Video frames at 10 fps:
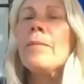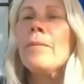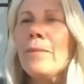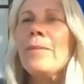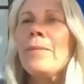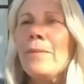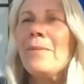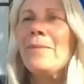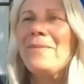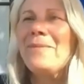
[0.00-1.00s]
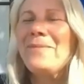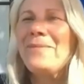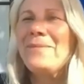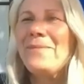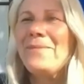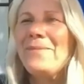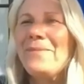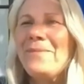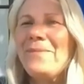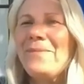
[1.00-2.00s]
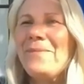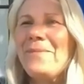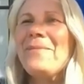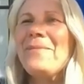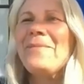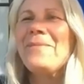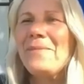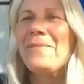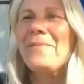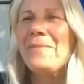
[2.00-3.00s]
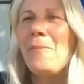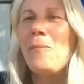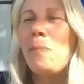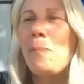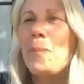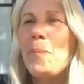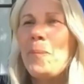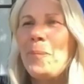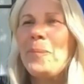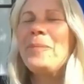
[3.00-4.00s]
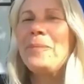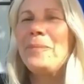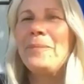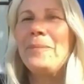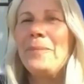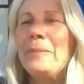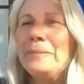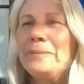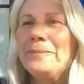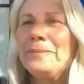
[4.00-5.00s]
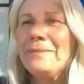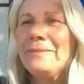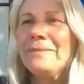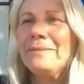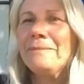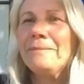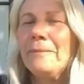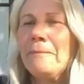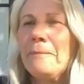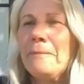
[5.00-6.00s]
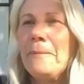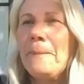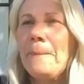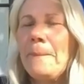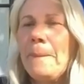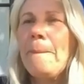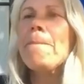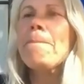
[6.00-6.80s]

(silent)